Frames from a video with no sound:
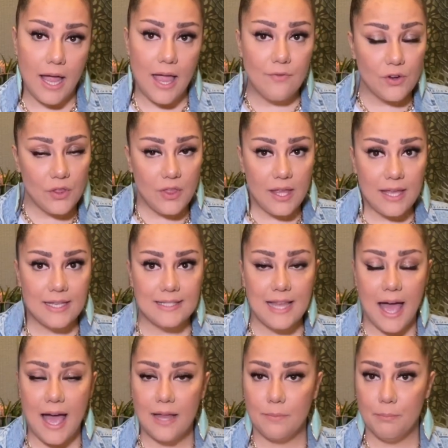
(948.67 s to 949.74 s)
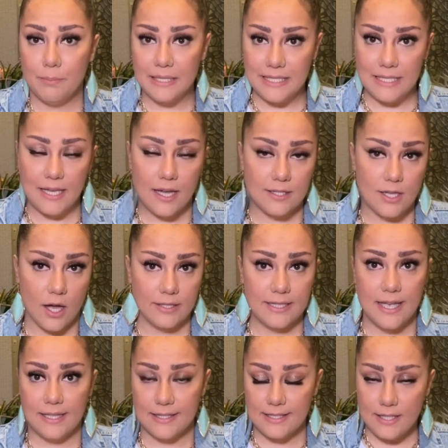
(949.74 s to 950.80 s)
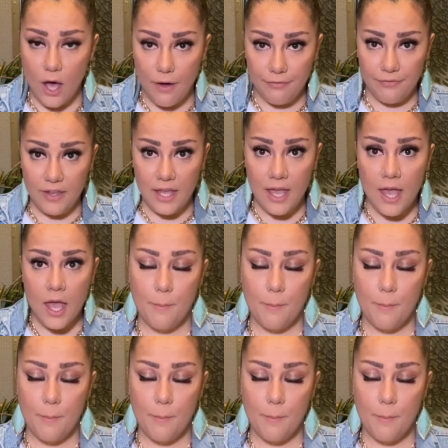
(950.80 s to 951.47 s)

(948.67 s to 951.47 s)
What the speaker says: Everything is at media.ensafi.